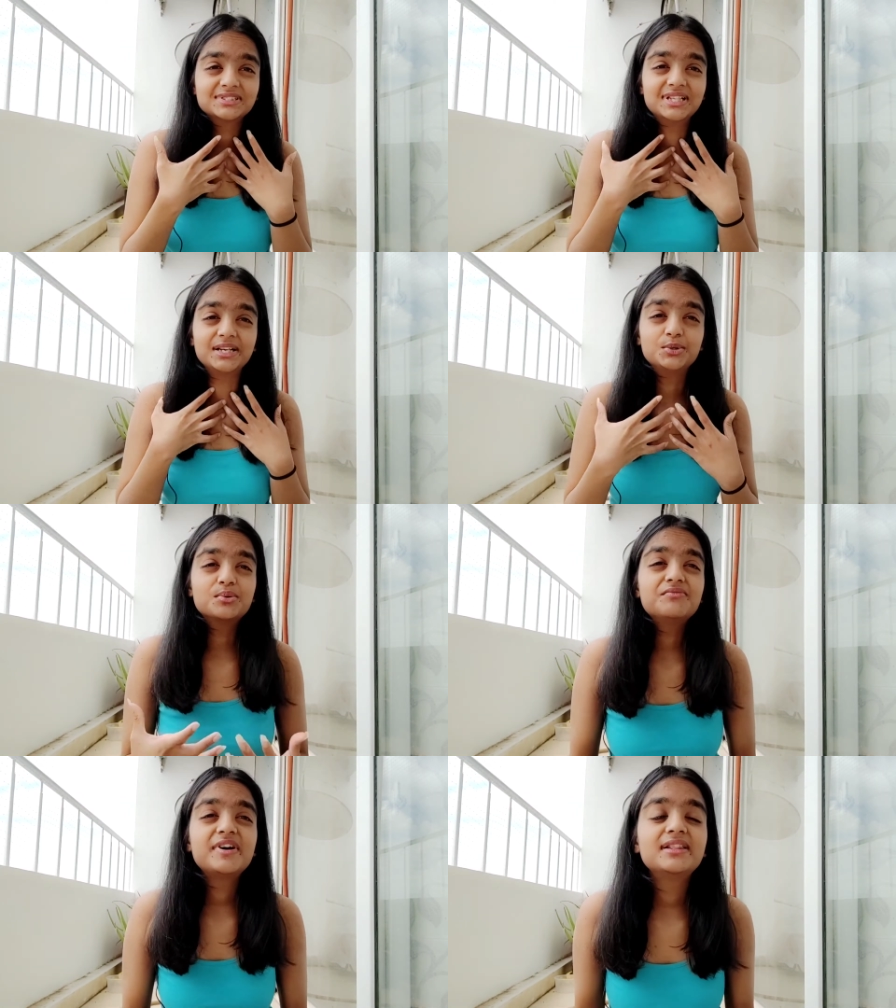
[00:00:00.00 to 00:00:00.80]
like,
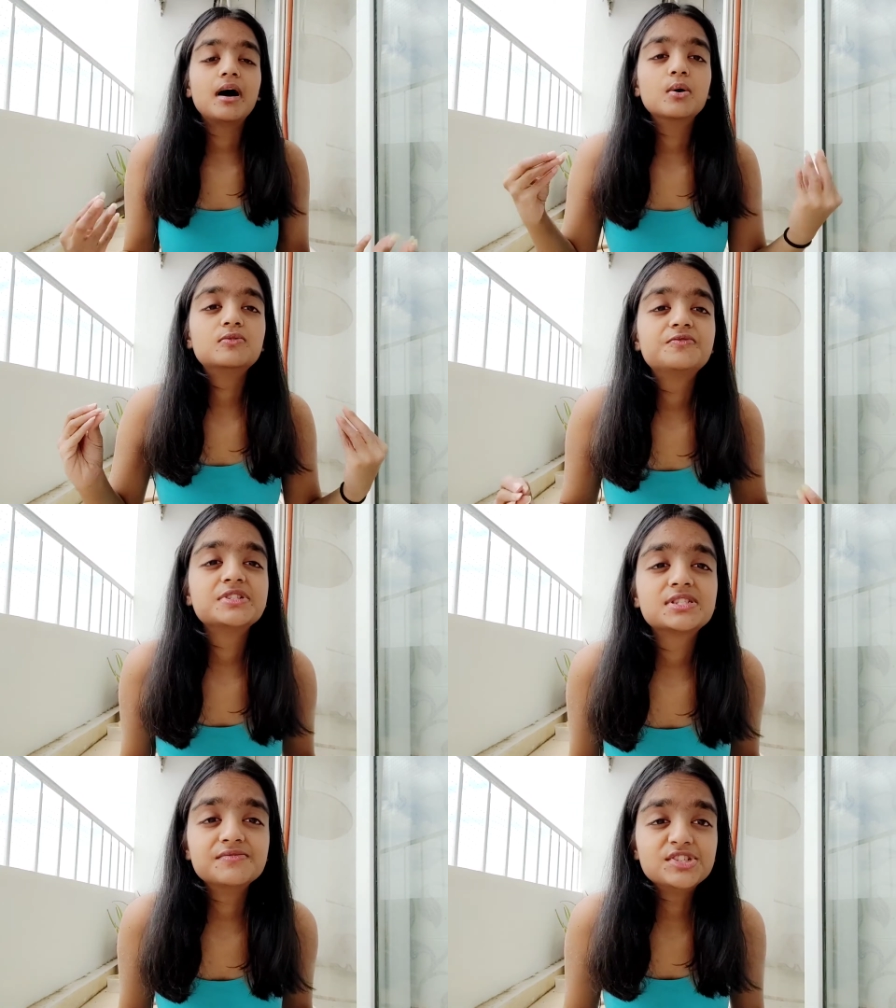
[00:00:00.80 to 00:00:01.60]
don't wear the
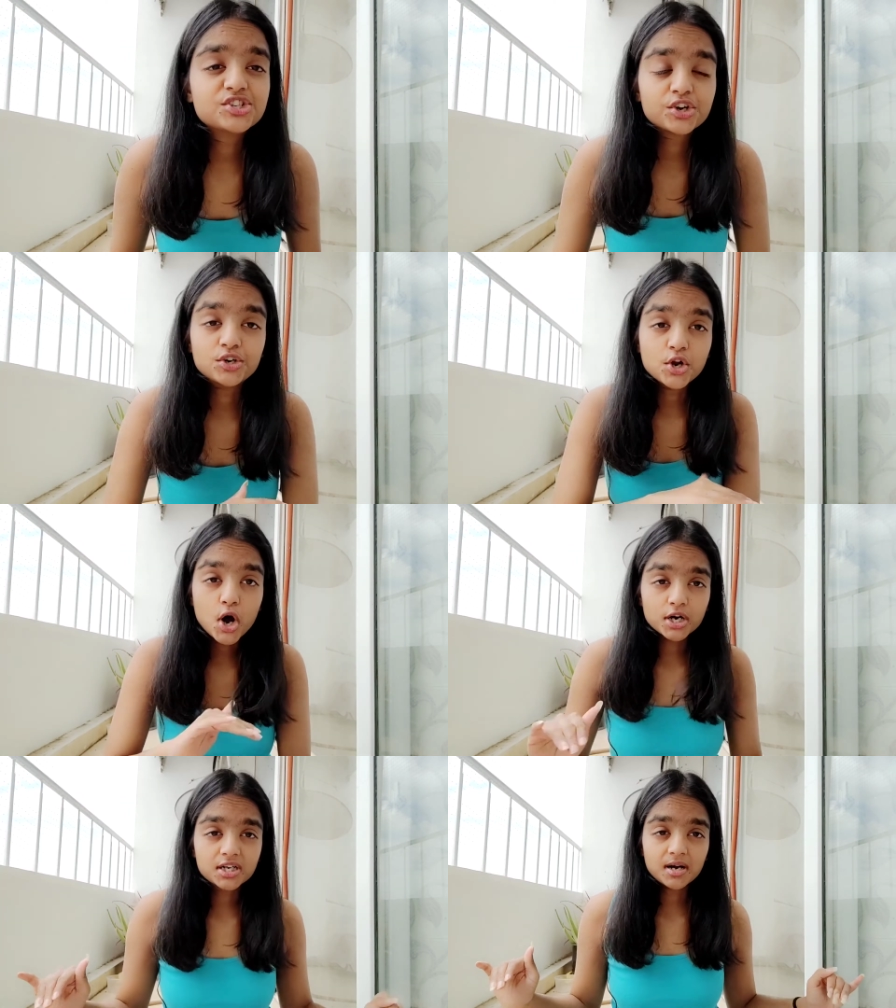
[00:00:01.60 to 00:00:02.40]
outfits which you're
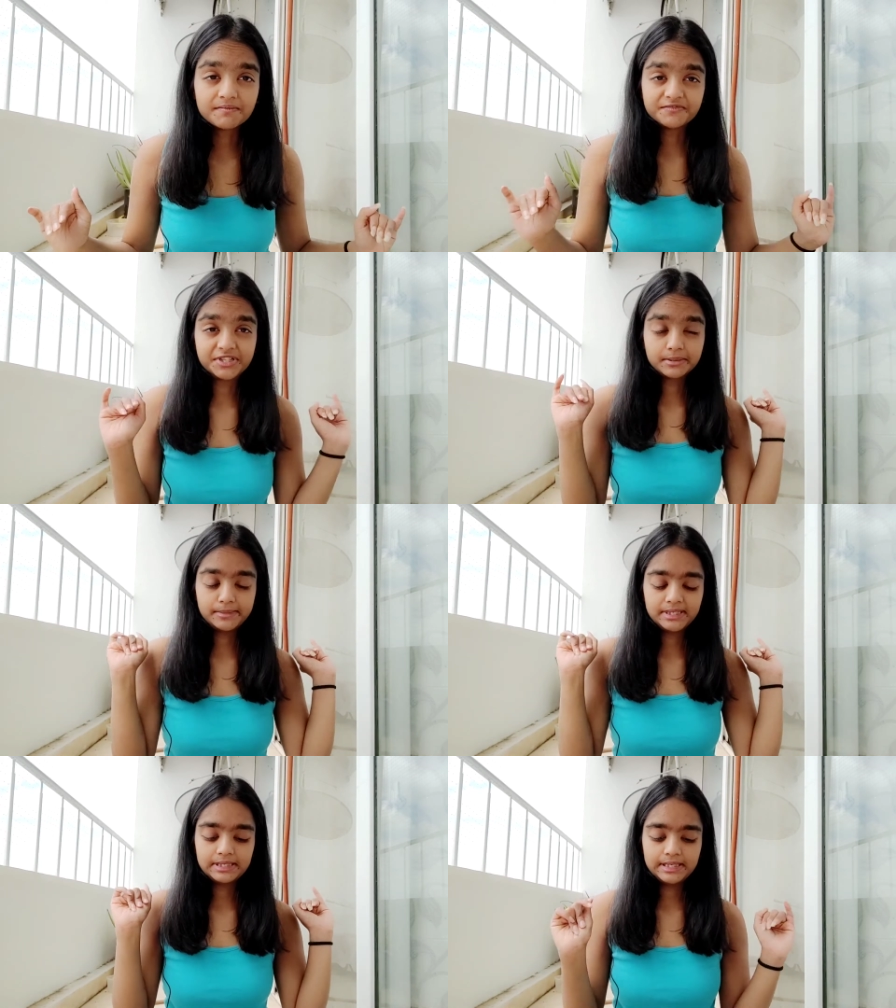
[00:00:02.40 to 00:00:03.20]
not
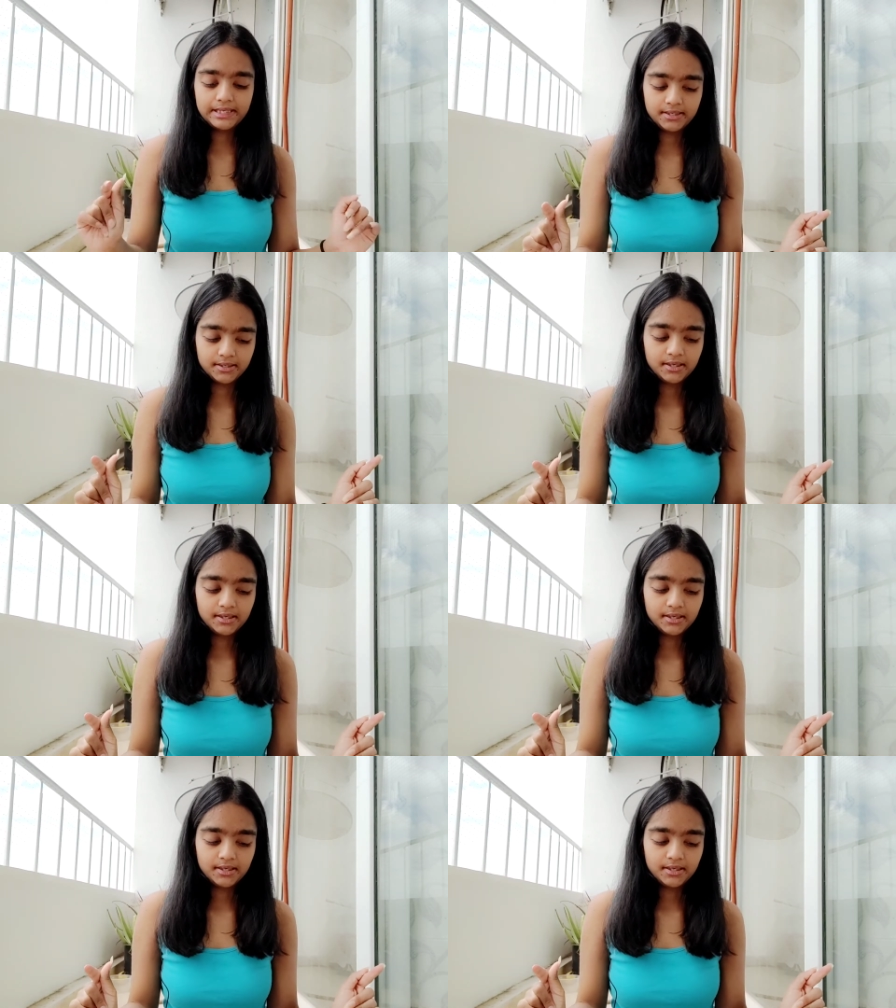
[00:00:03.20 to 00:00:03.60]
comfortable in.